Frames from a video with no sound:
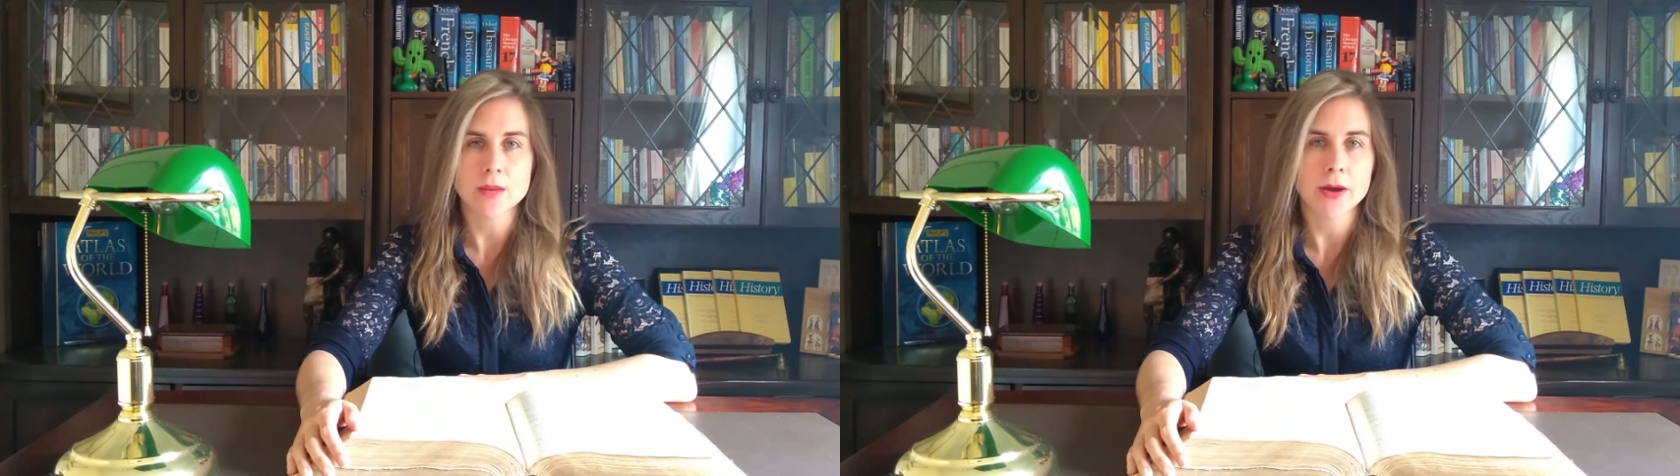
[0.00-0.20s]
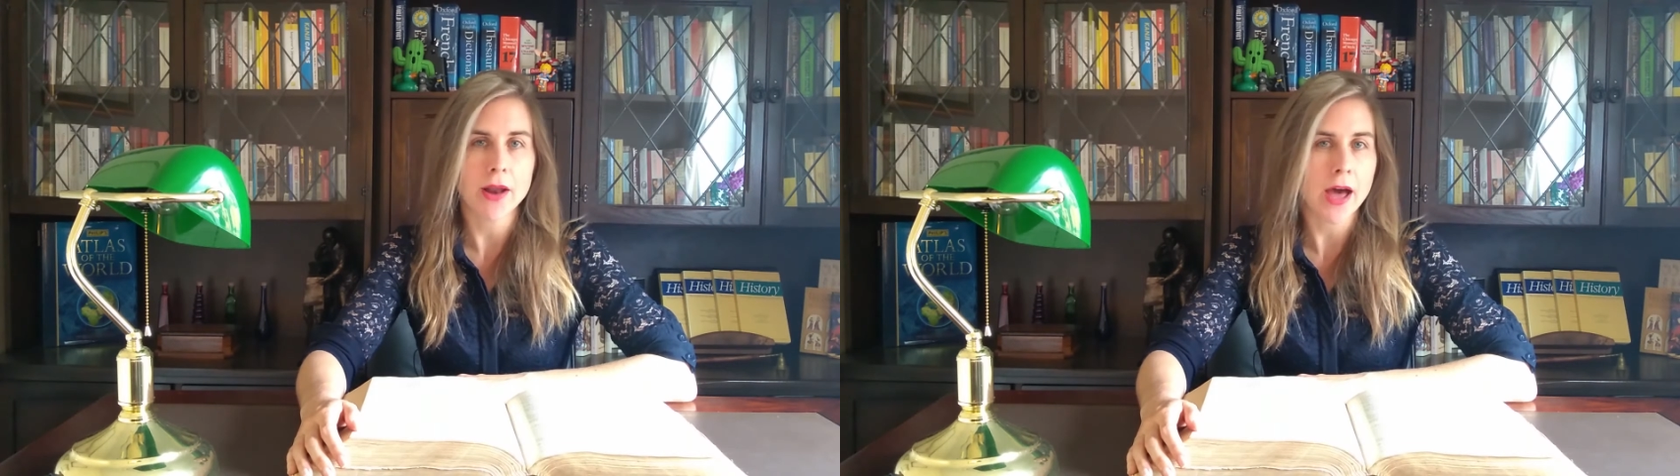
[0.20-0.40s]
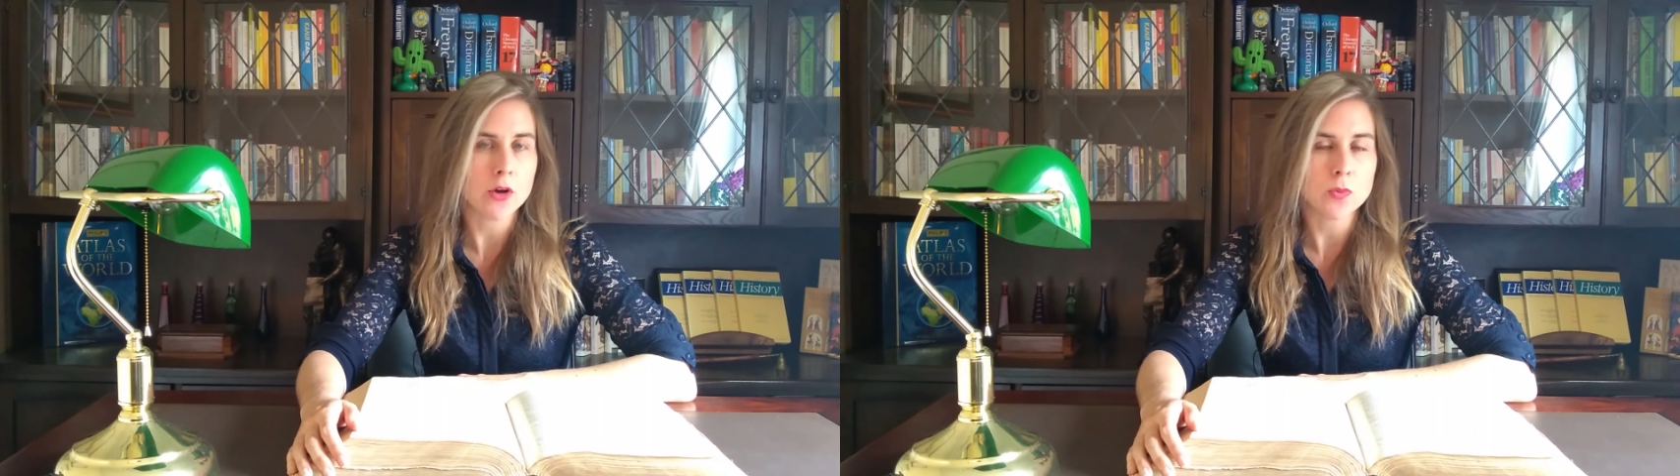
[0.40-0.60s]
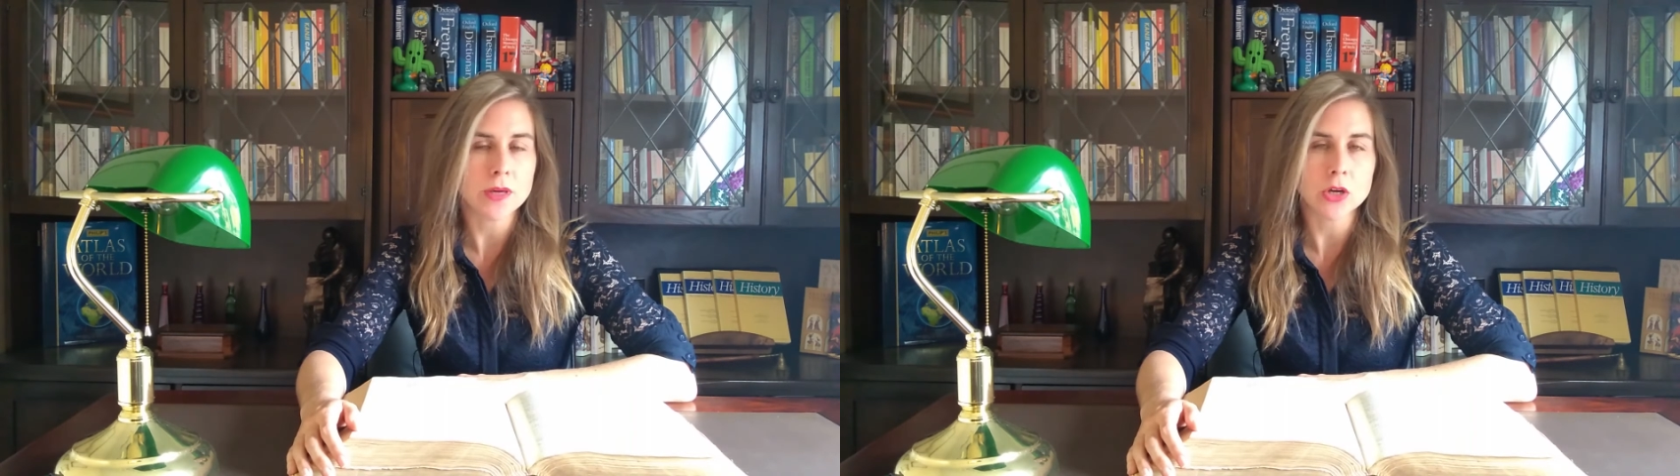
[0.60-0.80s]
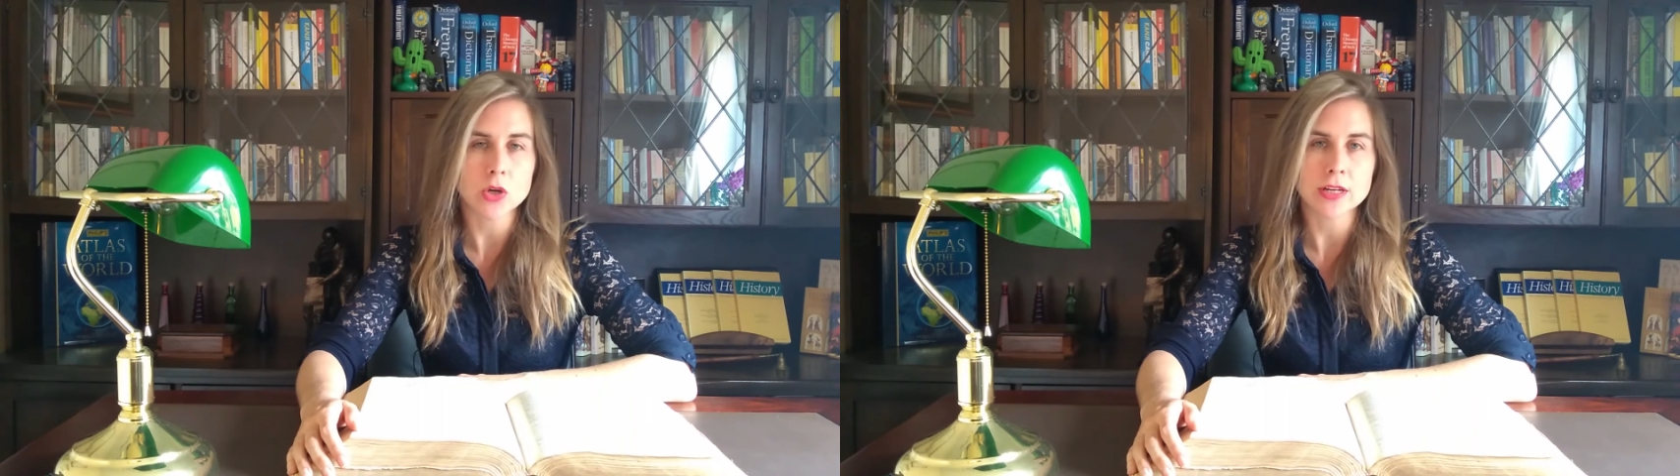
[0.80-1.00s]
about how to be
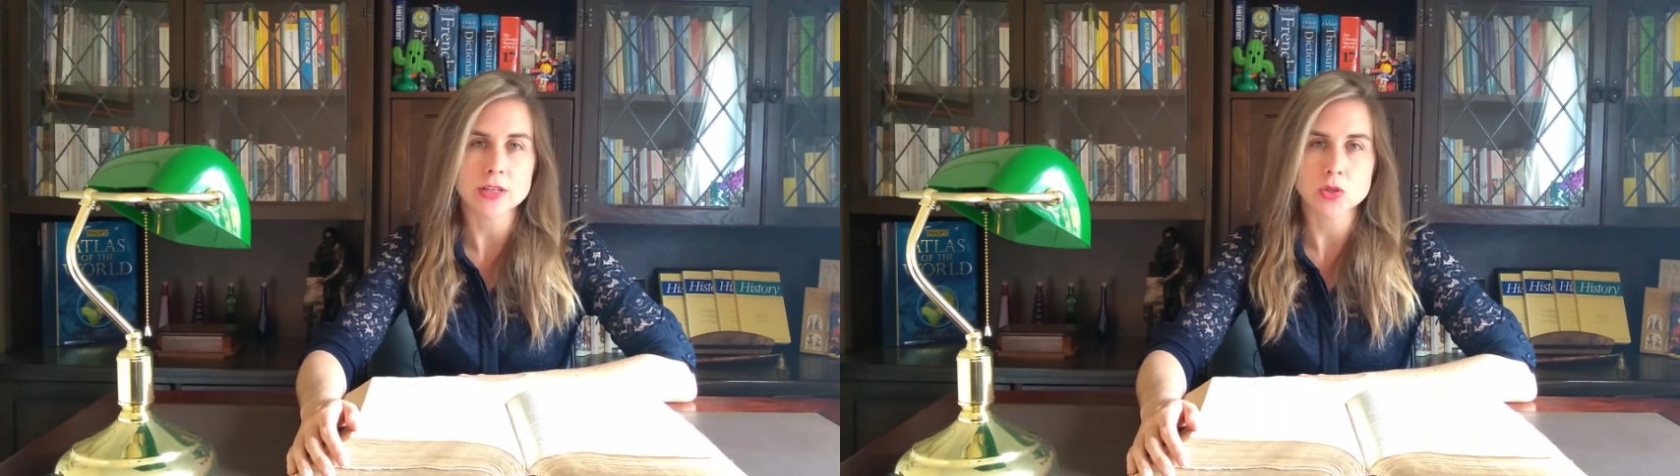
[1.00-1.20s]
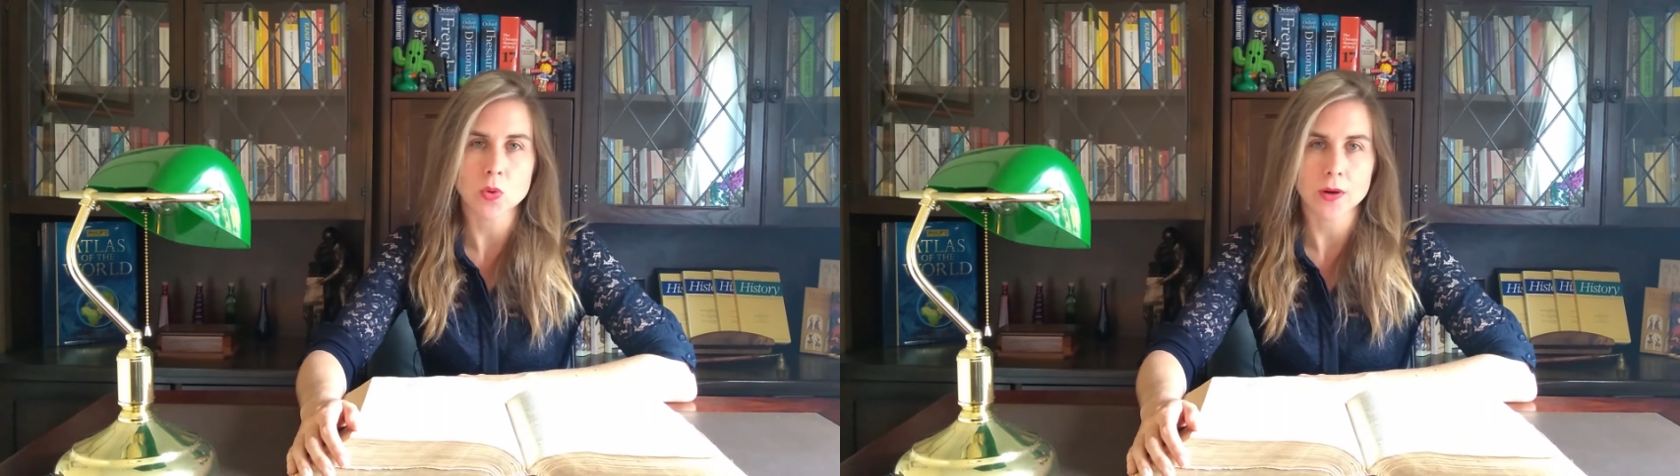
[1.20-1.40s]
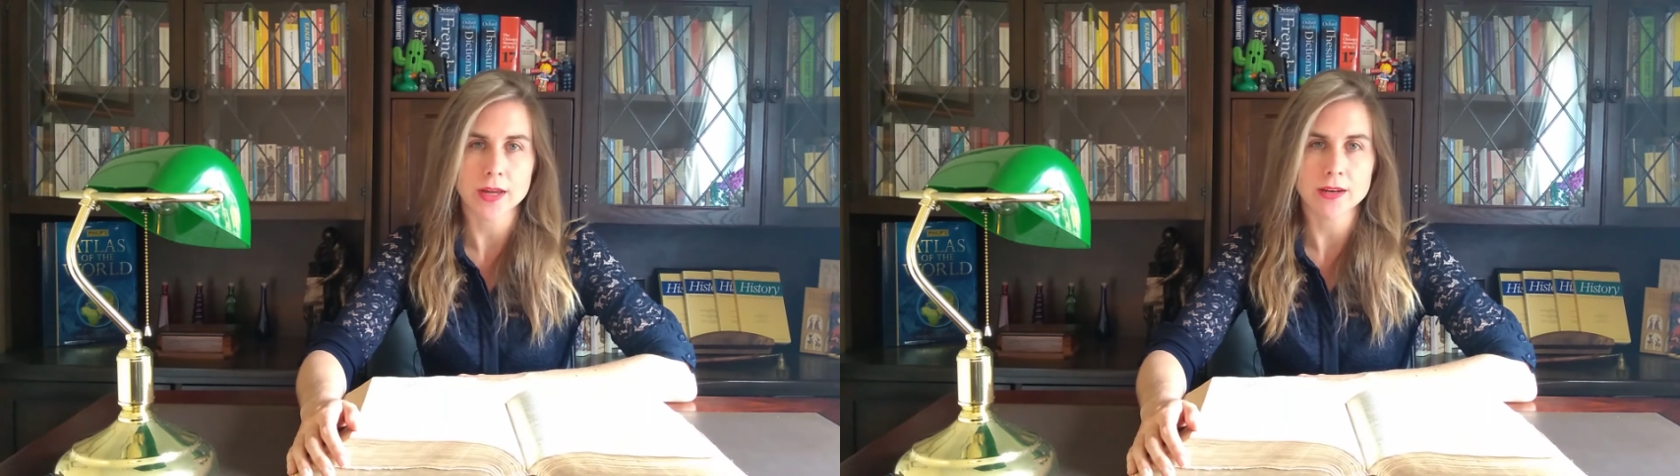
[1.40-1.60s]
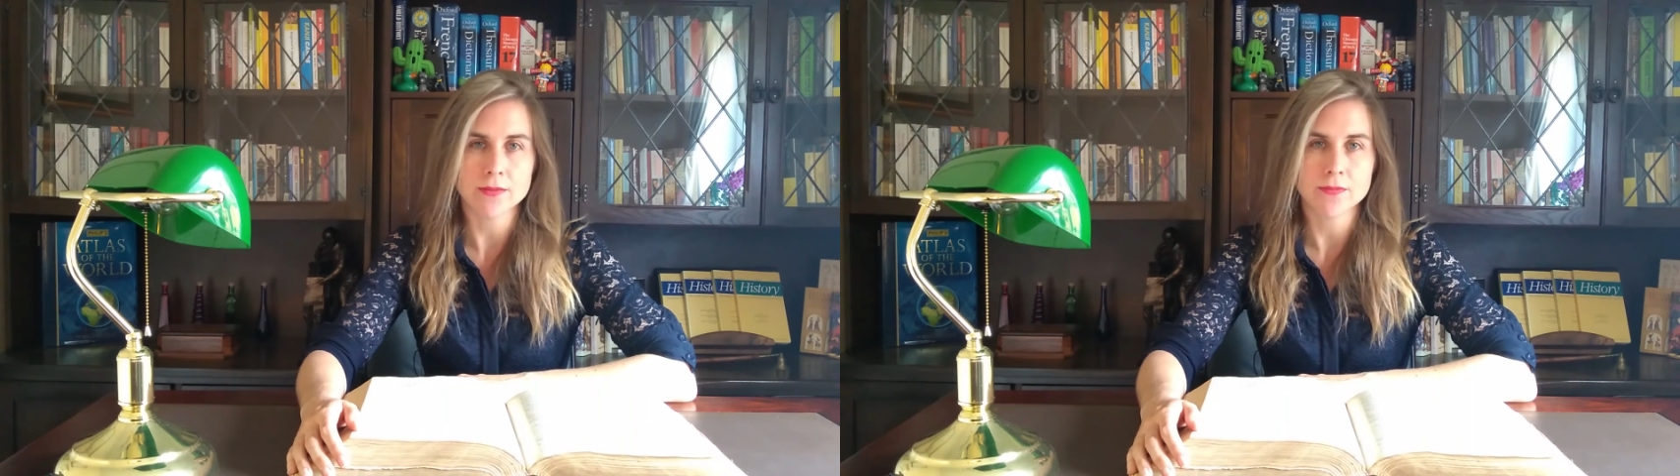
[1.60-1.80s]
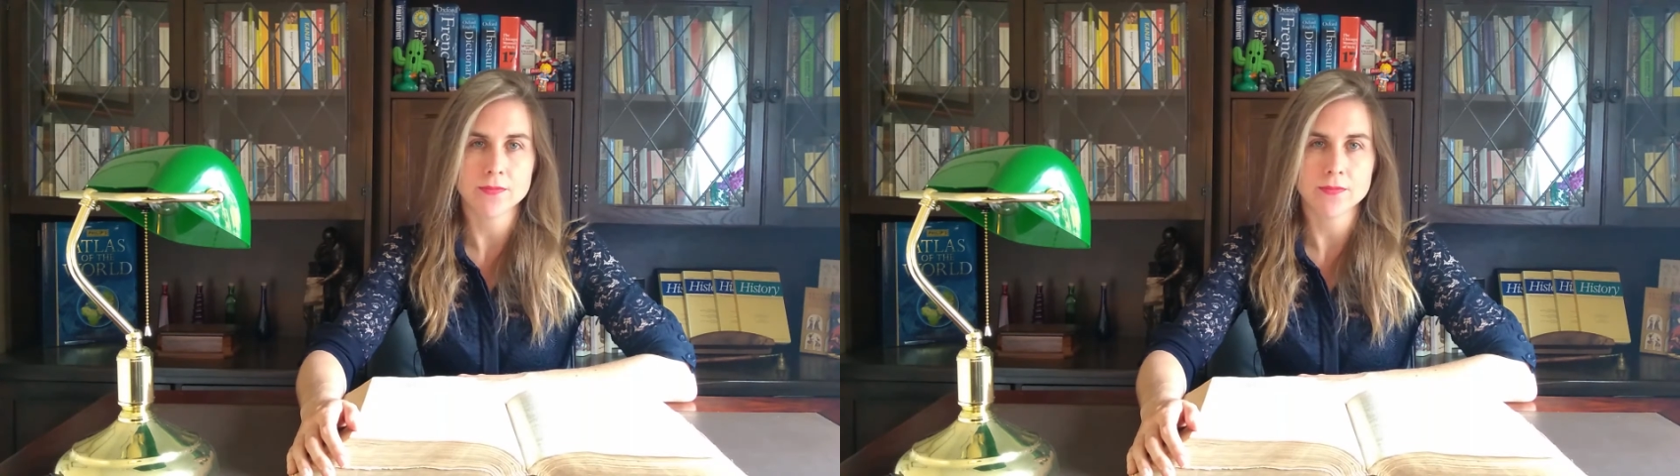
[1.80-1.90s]
a good historian?